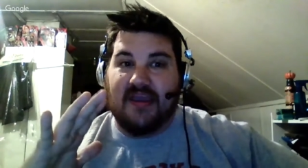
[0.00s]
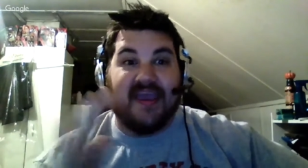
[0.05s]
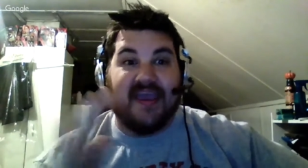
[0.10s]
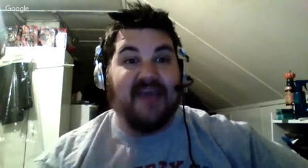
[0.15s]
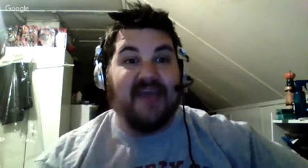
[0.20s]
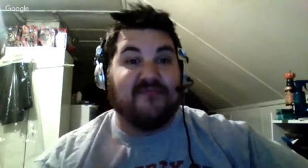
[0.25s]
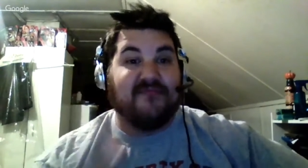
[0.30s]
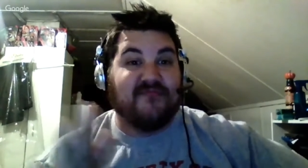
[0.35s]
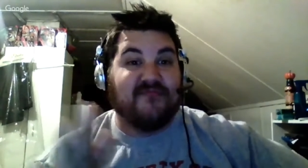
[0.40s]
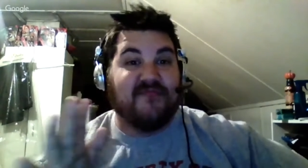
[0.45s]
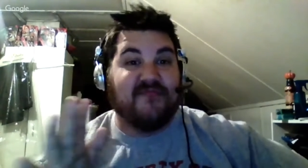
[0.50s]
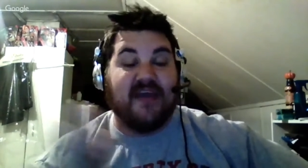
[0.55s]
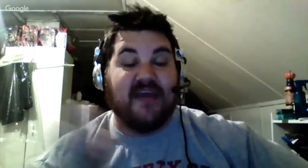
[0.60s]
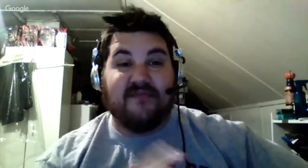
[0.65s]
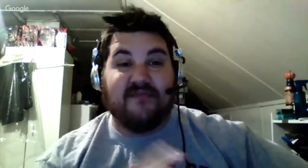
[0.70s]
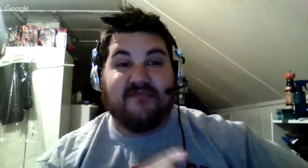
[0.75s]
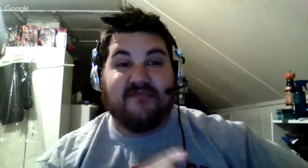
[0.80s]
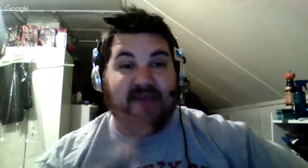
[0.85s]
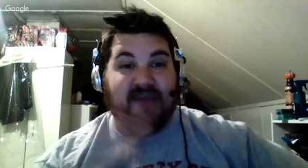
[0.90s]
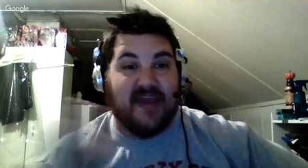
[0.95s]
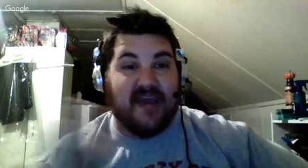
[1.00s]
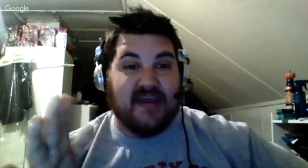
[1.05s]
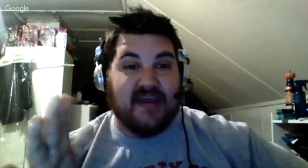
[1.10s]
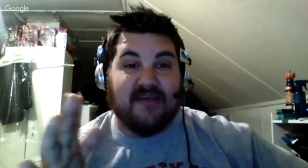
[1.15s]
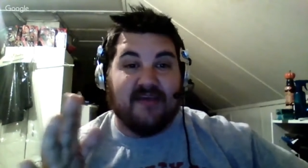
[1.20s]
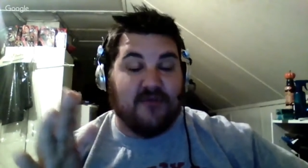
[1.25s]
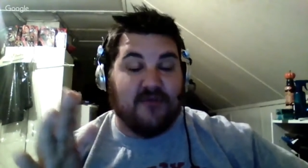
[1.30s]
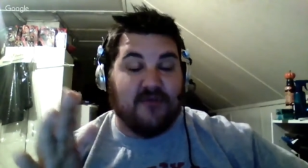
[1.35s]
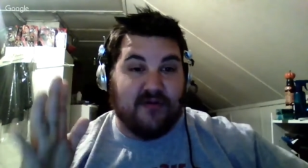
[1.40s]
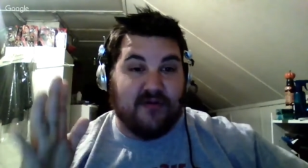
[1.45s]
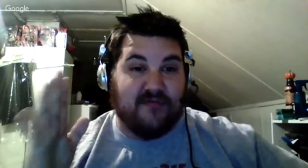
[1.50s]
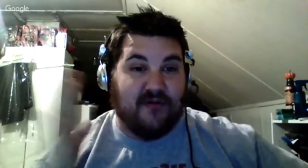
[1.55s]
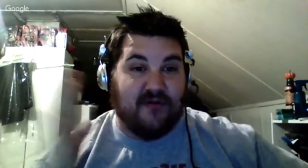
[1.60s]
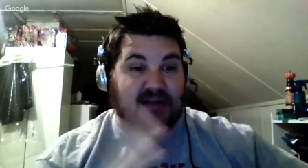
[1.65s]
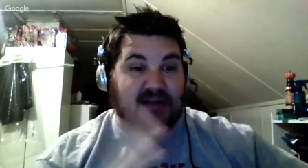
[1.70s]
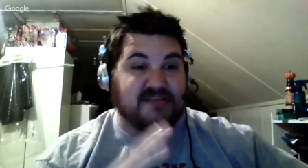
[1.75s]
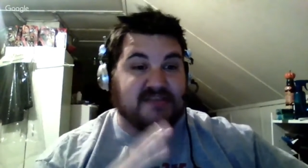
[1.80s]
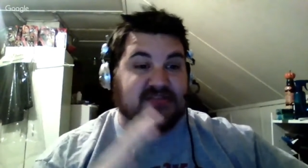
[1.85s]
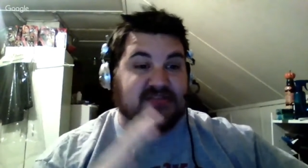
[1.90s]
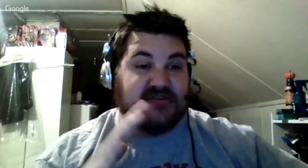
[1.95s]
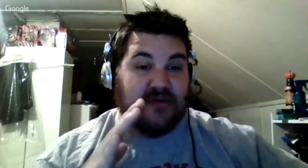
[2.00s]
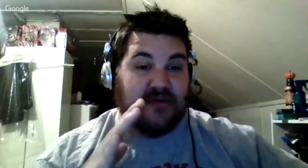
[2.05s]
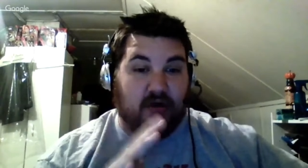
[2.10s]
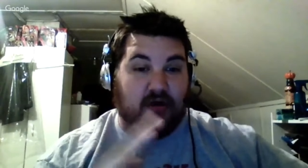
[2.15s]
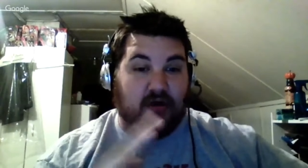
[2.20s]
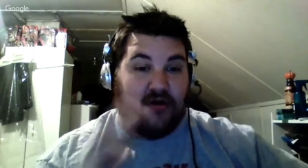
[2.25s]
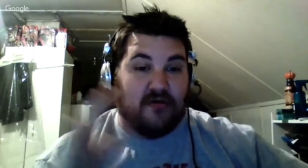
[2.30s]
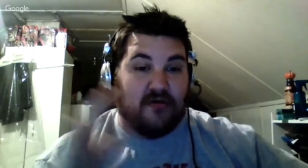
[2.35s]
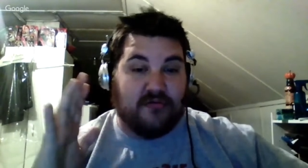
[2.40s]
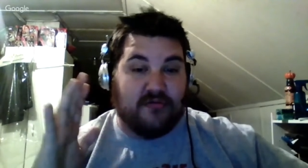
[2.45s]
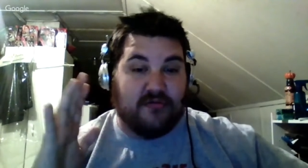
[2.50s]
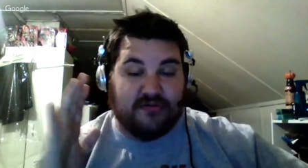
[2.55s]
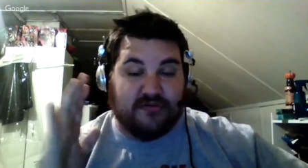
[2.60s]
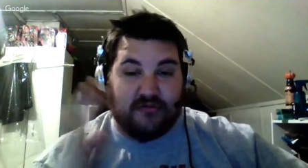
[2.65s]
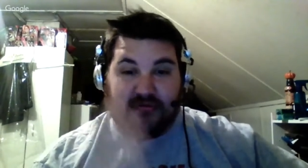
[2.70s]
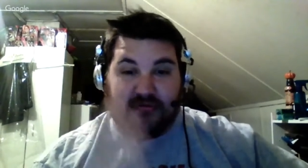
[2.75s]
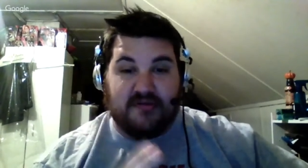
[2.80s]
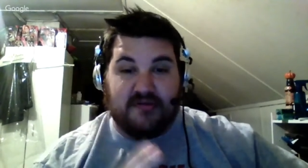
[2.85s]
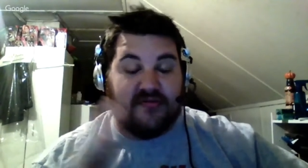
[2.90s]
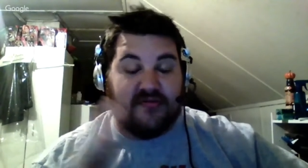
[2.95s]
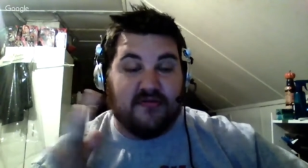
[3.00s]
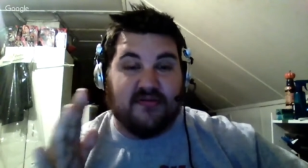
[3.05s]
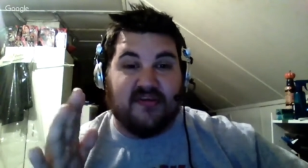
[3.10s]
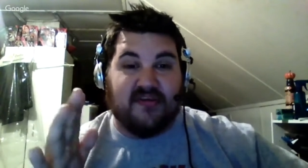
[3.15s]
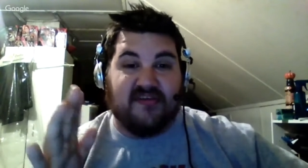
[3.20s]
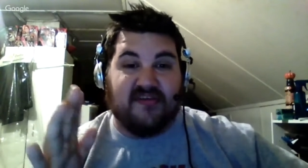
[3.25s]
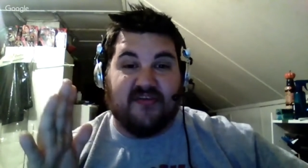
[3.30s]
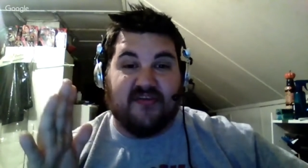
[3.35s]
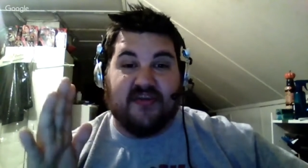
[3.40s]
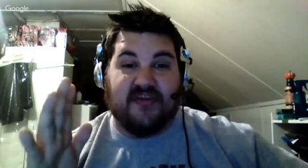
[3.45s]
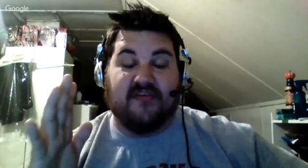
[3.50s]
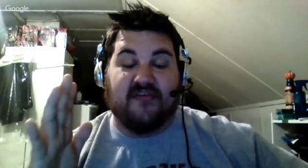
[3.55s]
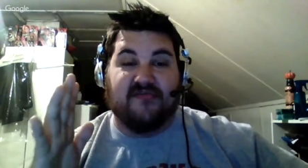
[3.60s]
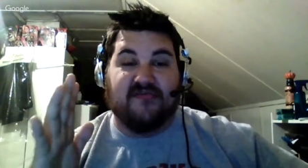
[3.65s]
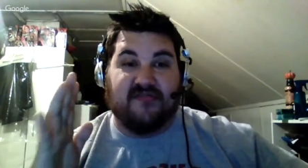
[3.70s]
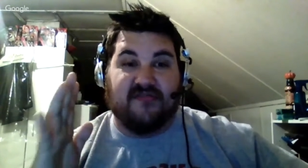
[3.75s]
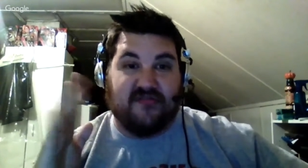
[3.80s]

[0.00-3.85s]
if if any of you have watched all 32 of these videos,